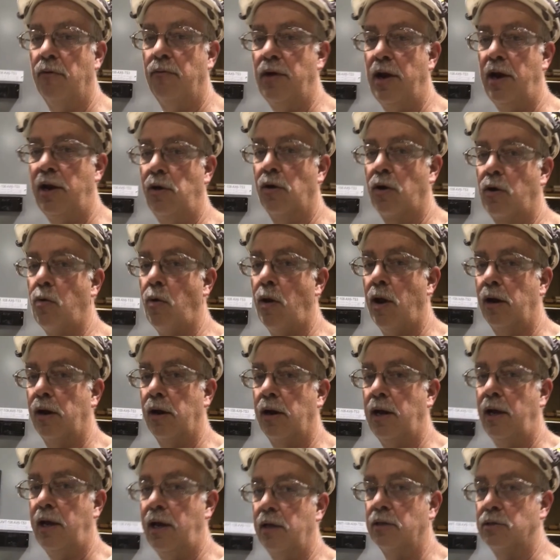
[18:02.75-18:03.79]
video
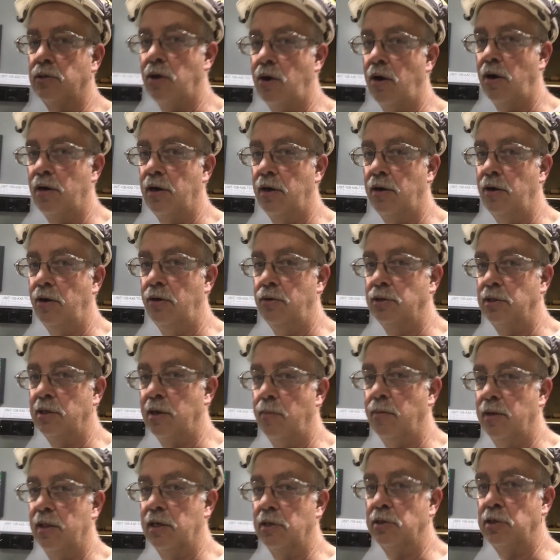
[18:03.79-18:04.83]
quality, it's hard to do
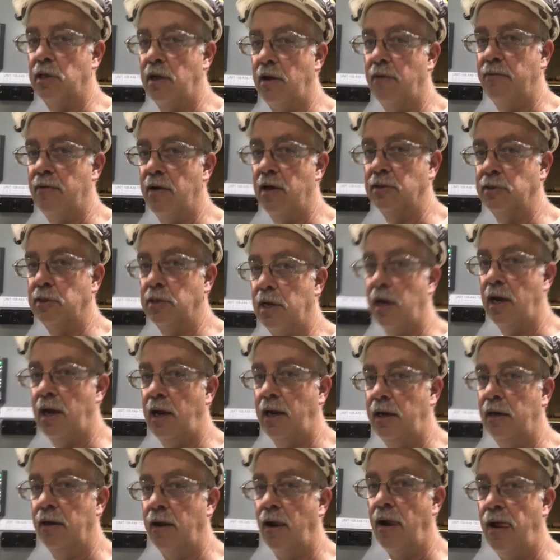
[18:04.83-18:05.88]
some of this stuff on
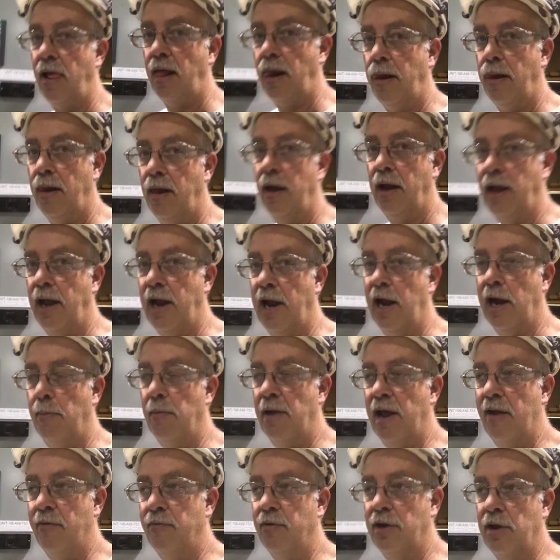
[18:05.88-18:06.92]
site, and I'm
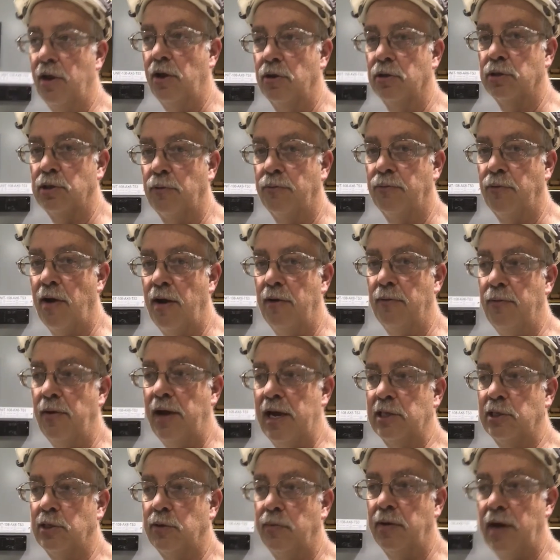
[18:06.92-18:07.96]
having to use the front
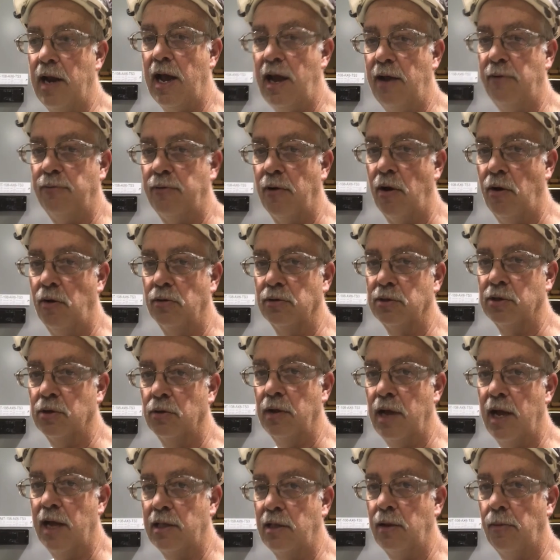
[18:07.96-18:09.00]
face of an iPhone, so
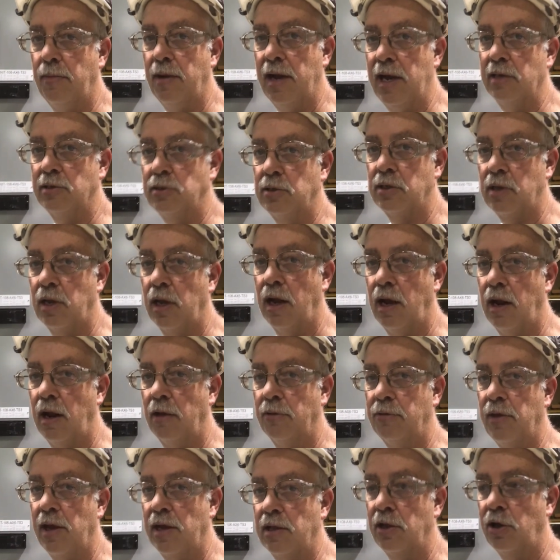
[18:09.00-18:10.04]
not the best
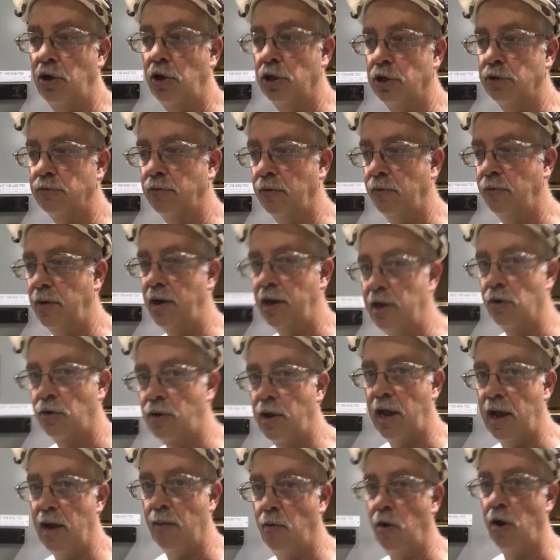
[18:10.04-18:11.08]
thing to use for a video
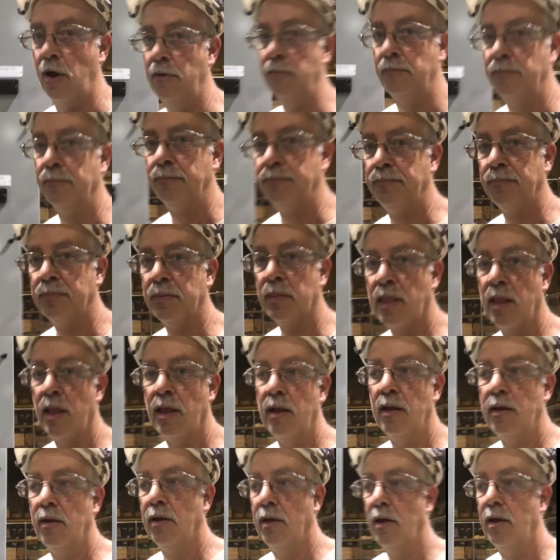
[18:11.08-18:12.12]
camera.
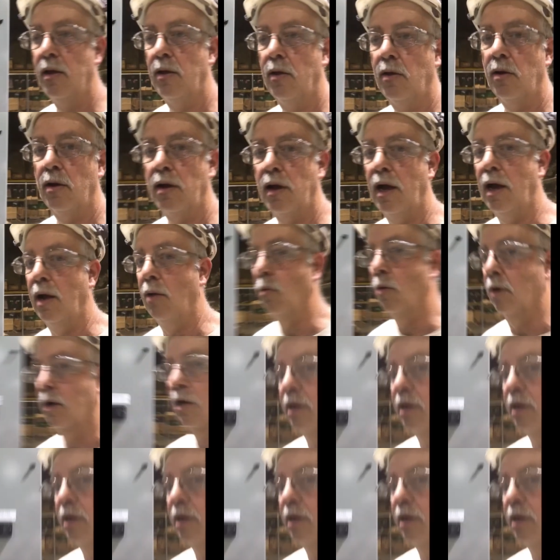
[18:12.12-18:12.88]
We're